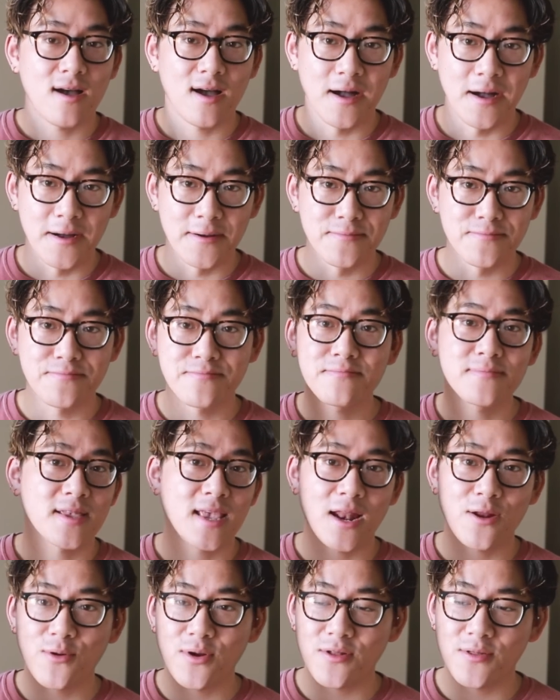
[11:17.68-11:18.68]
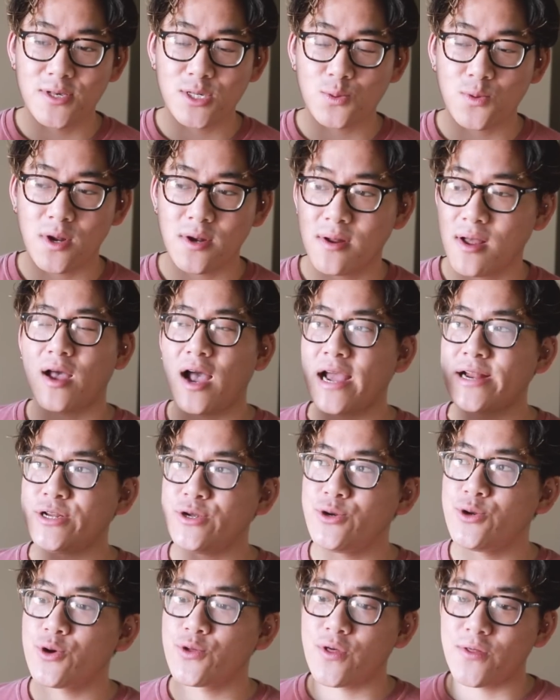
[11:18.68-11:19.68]
um, getting rid of this one, I
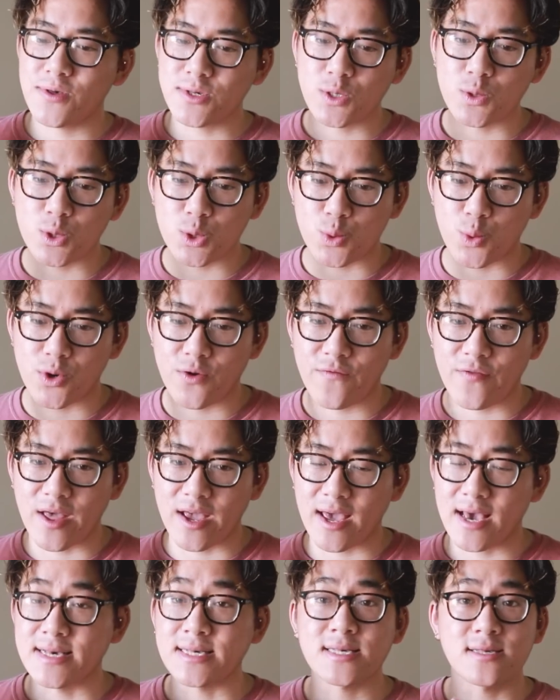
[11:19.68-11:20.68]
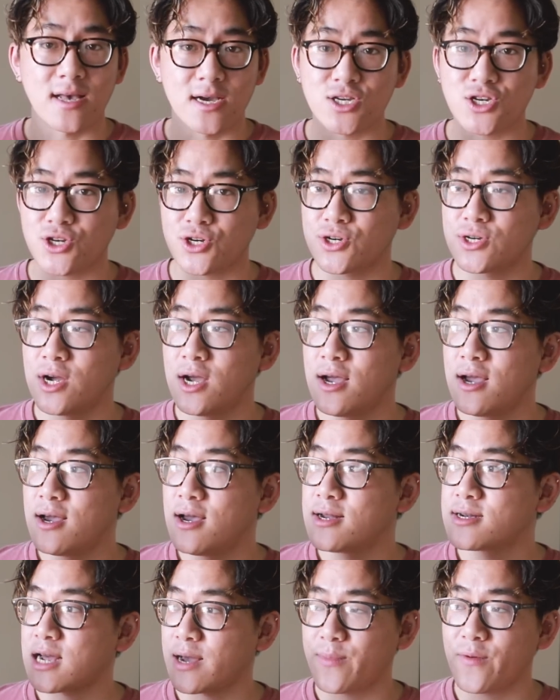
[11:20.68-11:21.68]
do know that this was sort of like a slasher
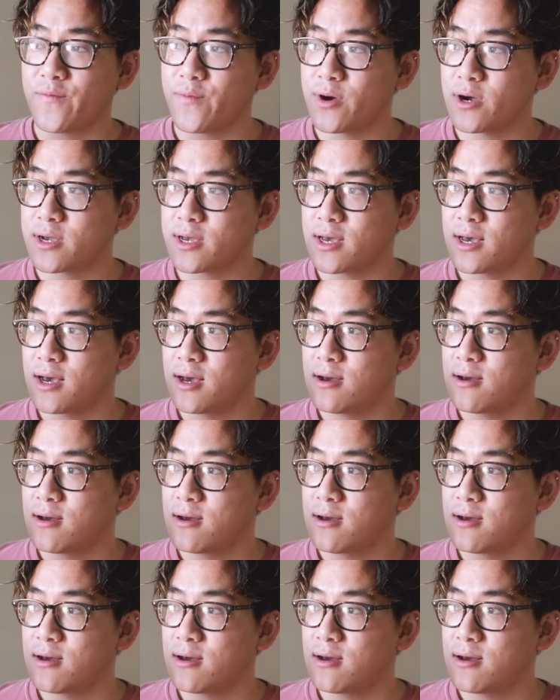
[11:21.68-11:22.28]
type of book,